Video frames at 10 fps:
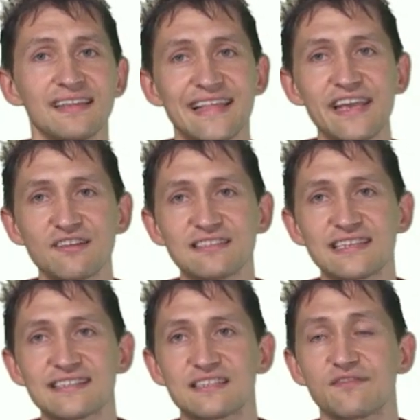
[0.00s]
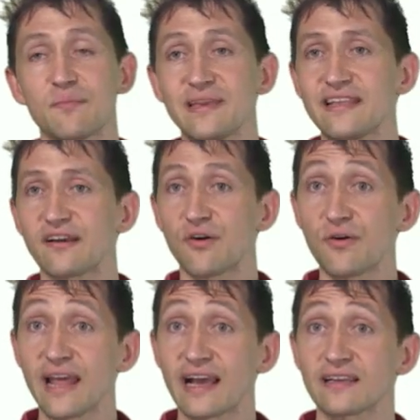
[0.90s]
They consist of the media
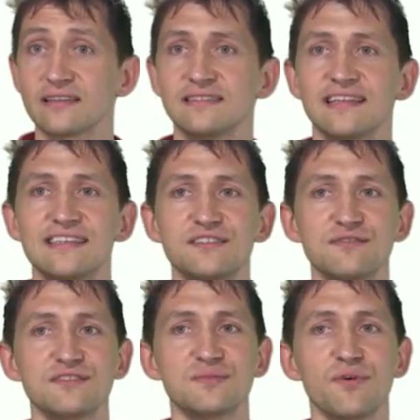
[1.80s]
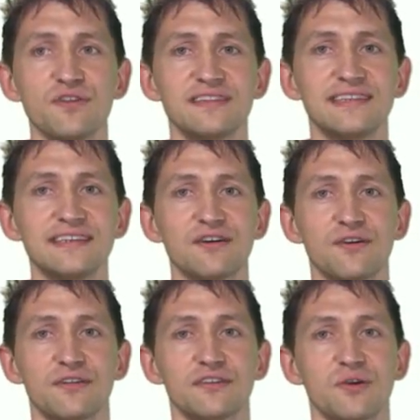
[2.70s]
codec that is used to both
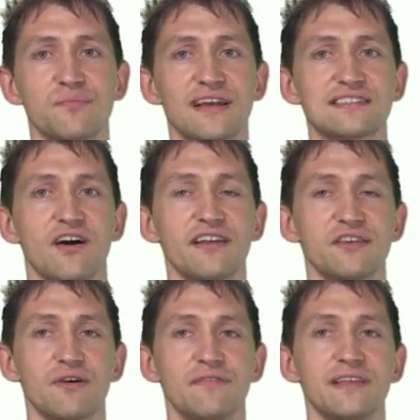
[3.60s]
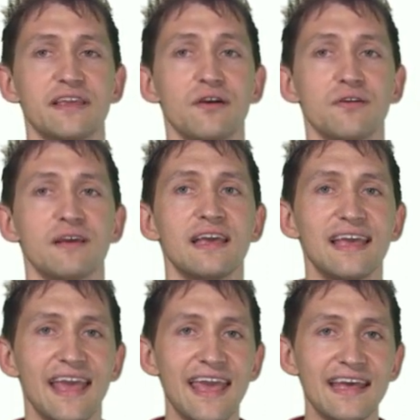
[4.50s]
decode compressed audio and video,
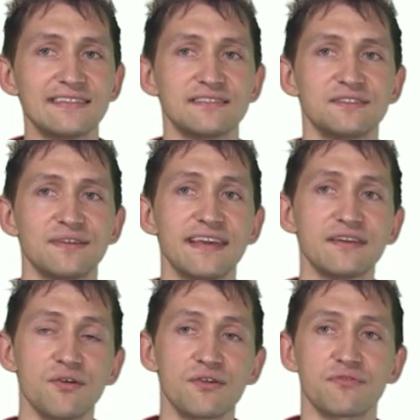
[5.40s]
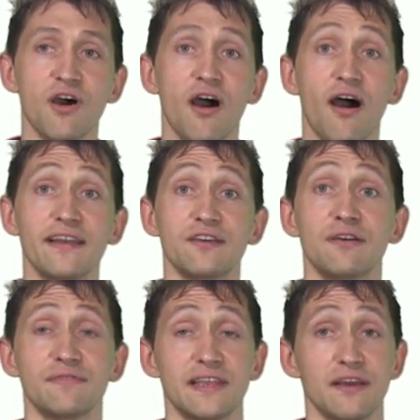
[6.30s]
and to encode raw audio
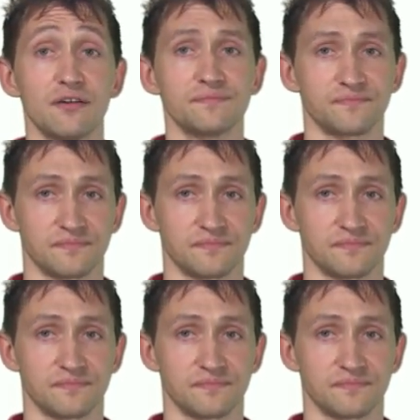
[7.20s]
and video.